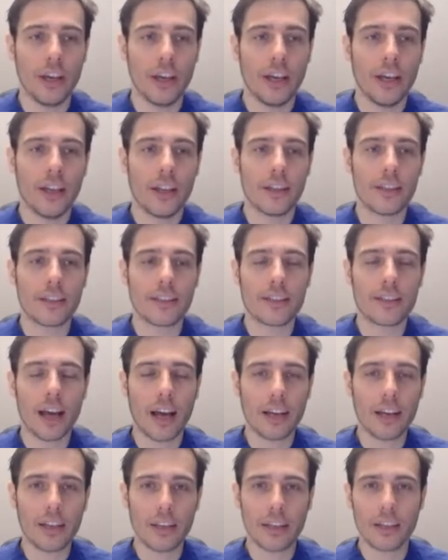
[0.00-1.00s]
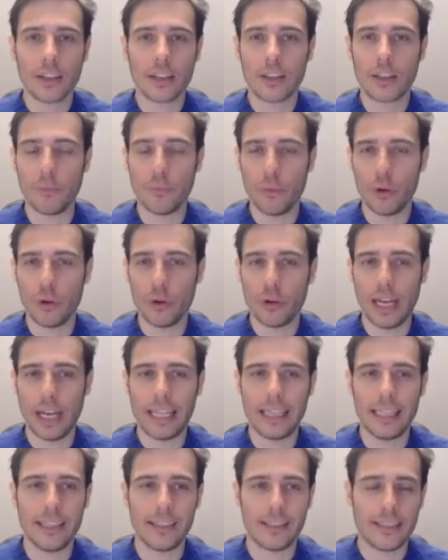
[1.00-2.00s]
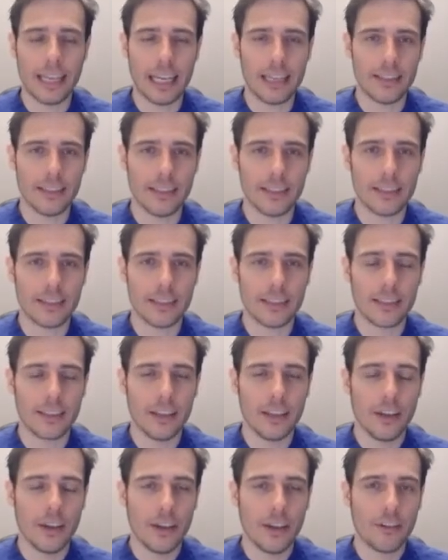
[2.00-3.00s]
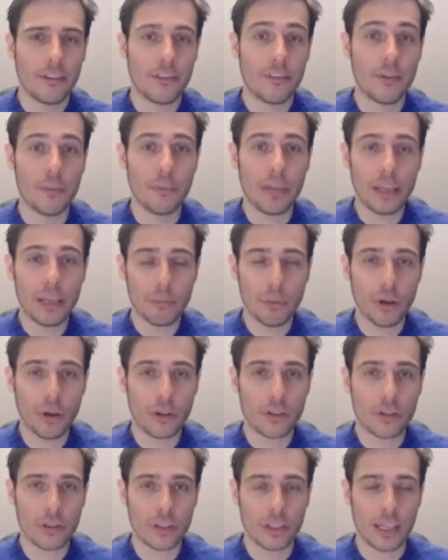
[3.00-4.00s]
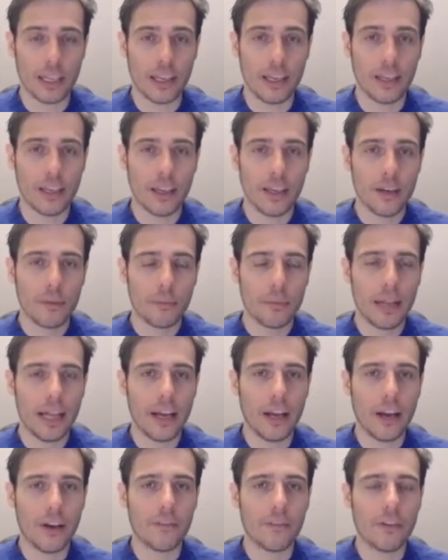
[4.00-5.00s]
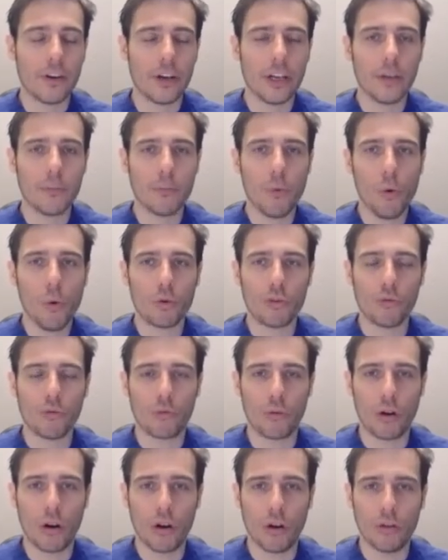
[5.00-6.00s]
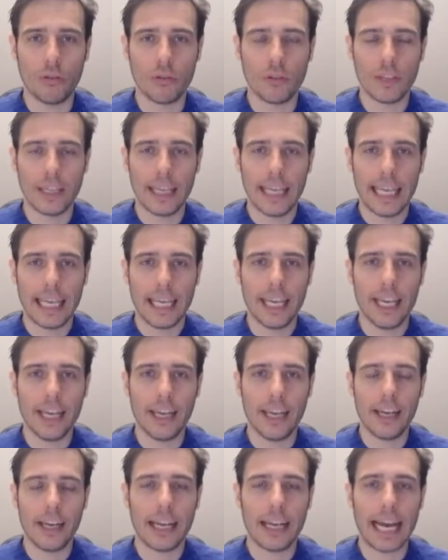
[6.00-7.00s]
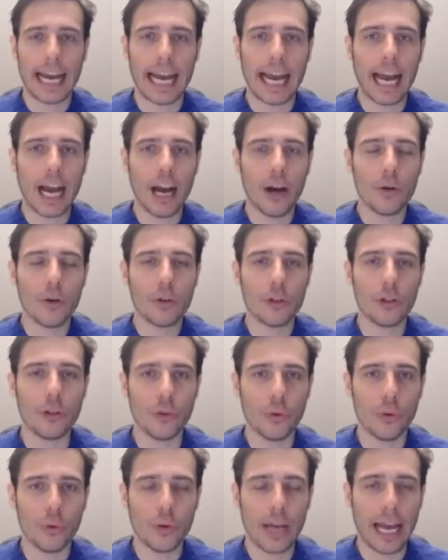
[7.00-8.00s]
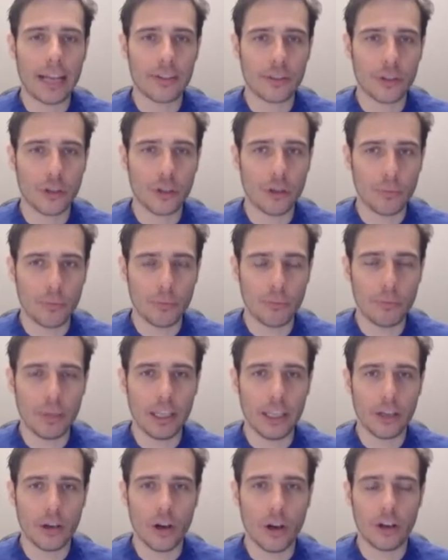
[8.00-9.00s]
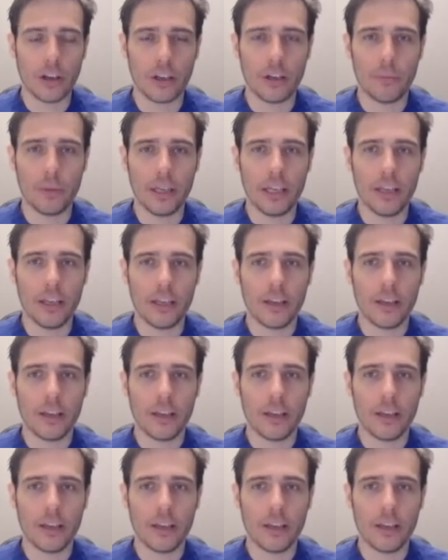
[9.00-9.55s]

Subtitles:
the Sun, the Moon, and the Ascendant, for me personally, play a very important role in how you as a human being are going to be